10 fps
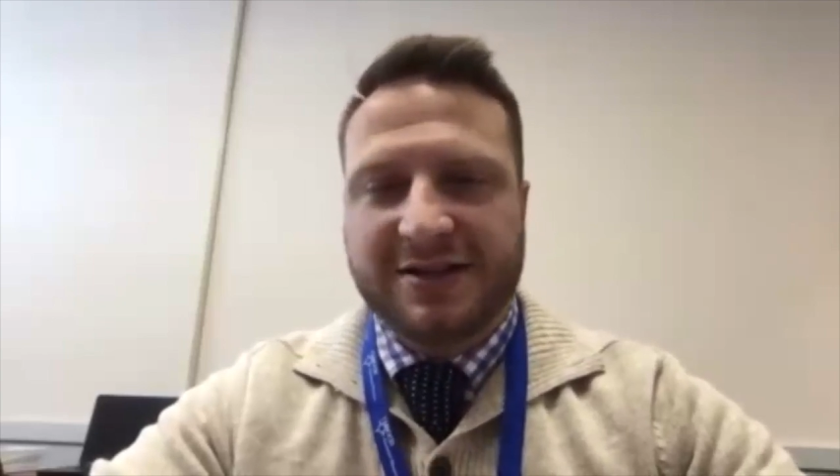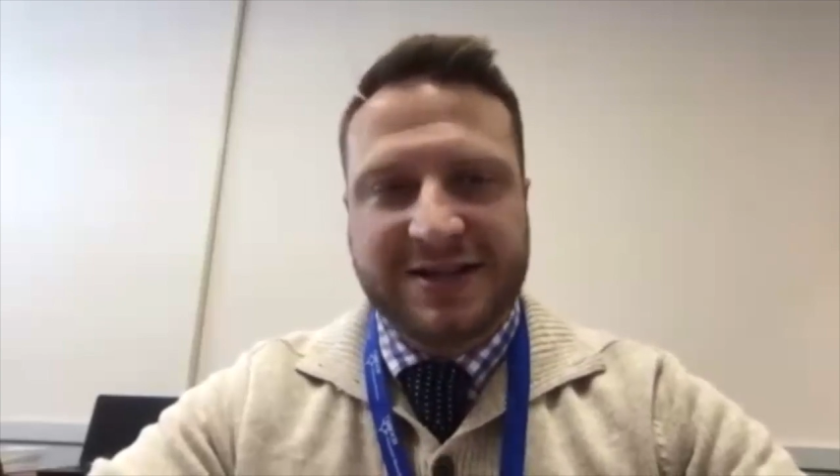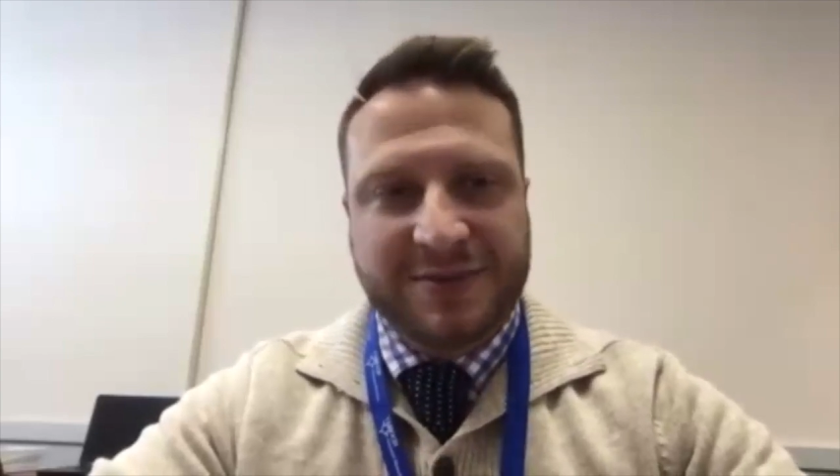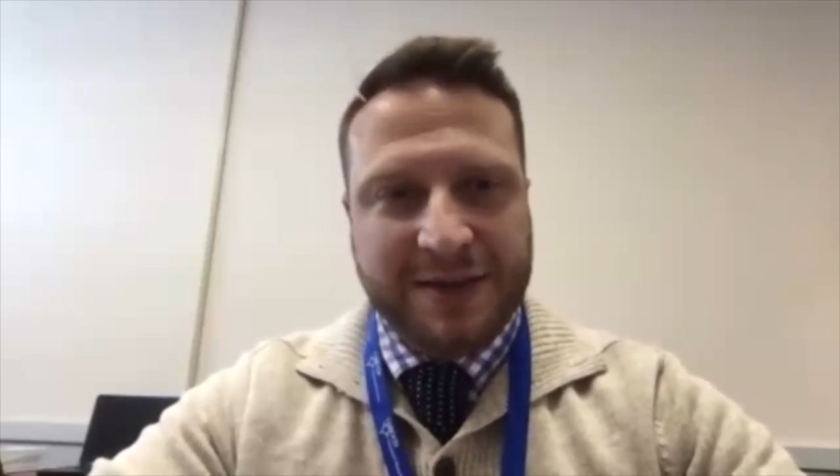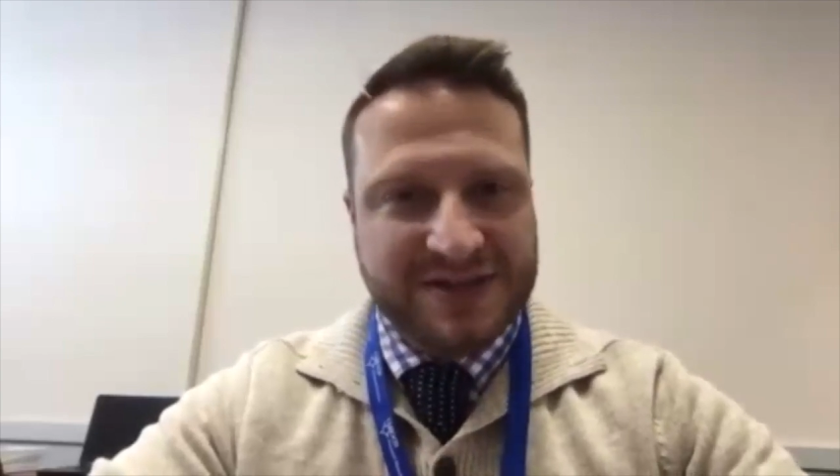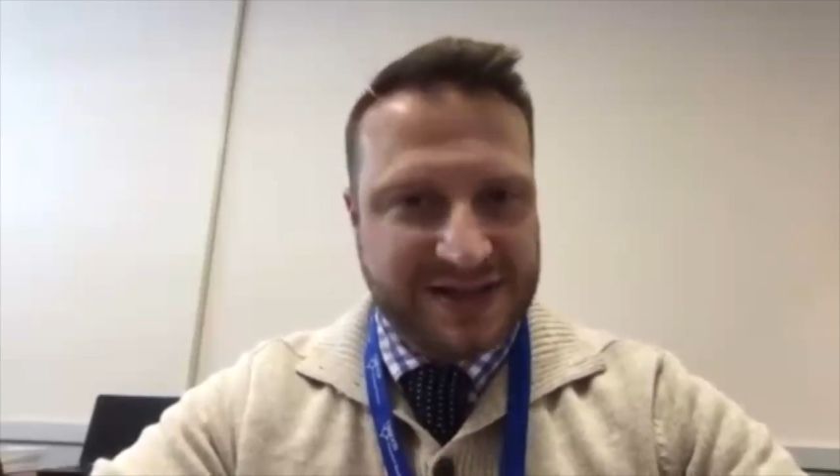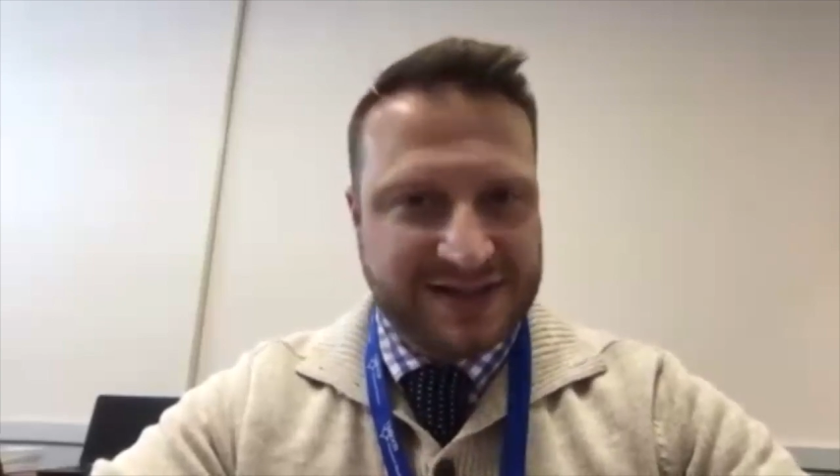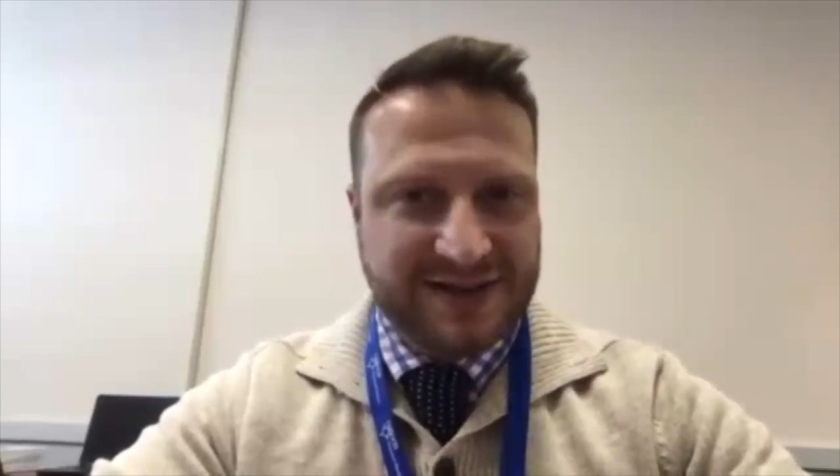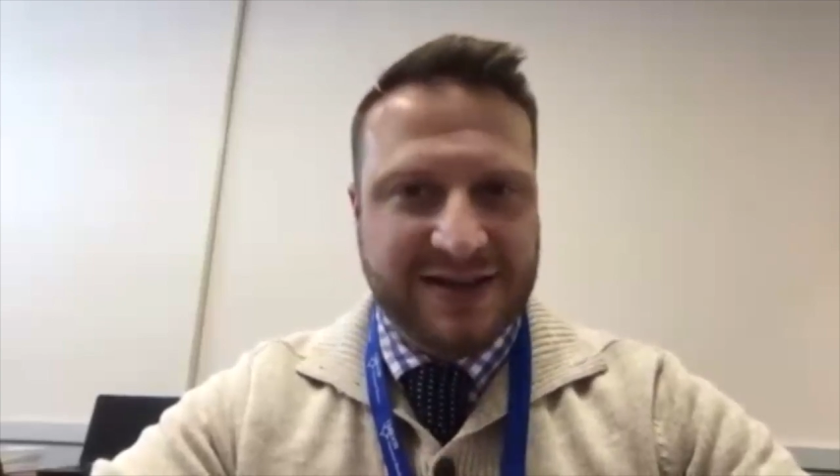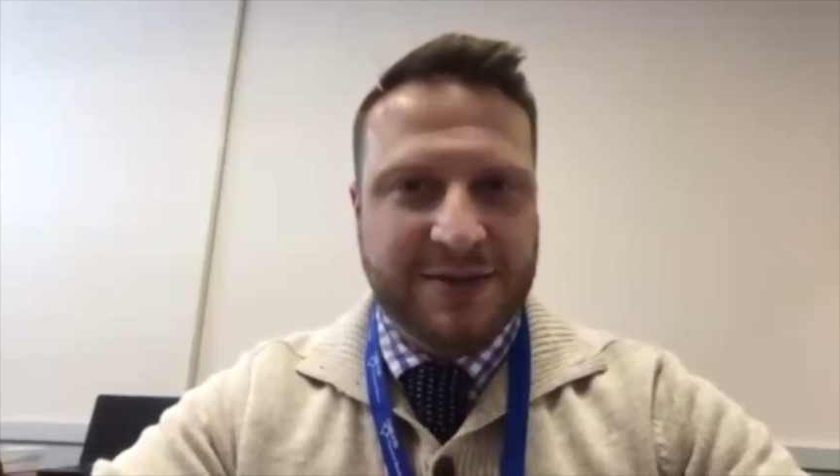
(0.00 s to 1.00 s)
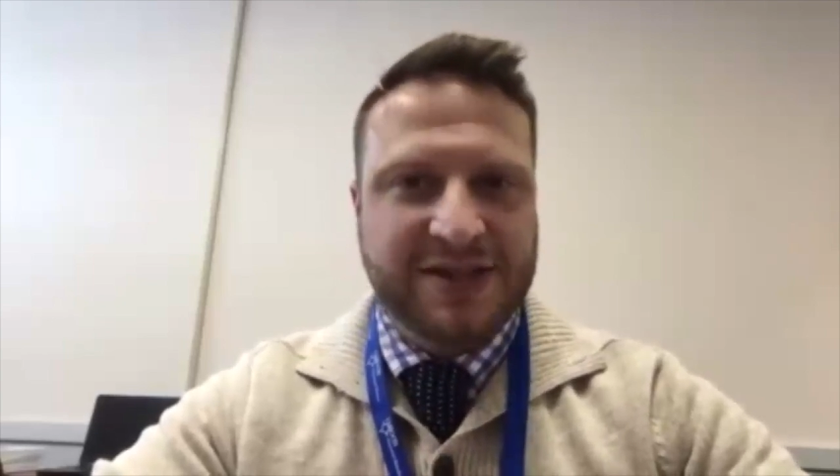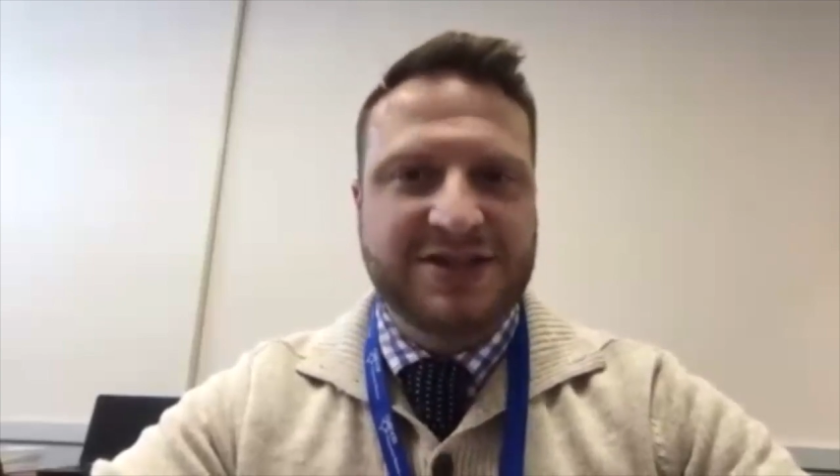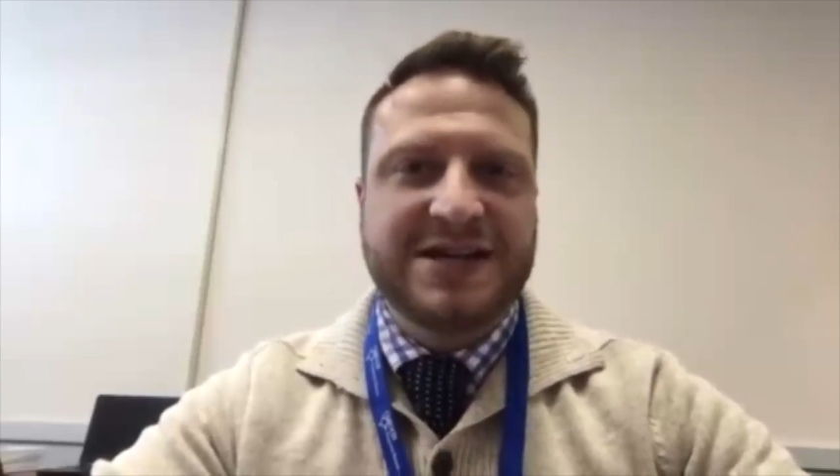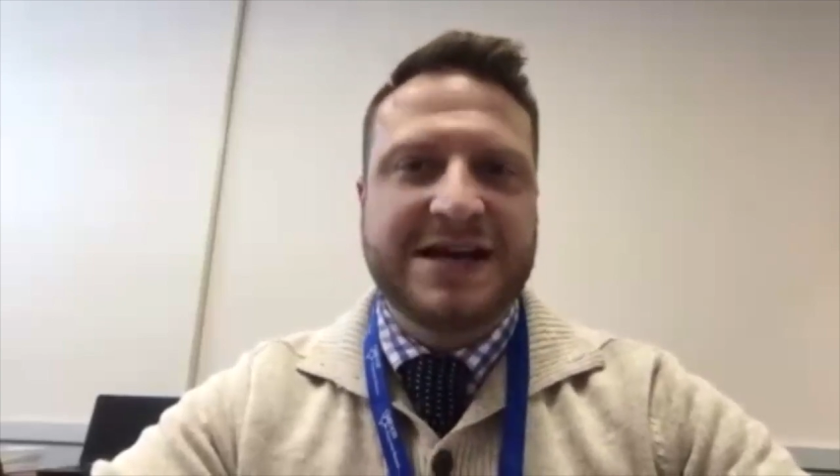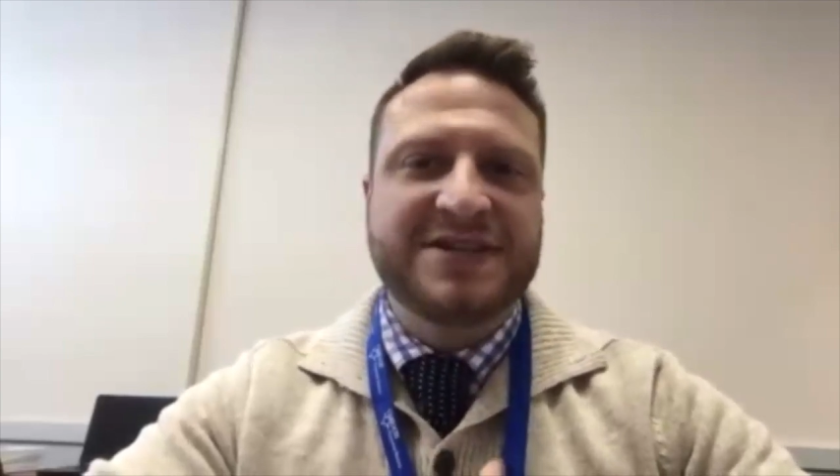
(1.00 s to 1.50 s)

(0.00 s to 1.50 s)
sometimes dislike about the job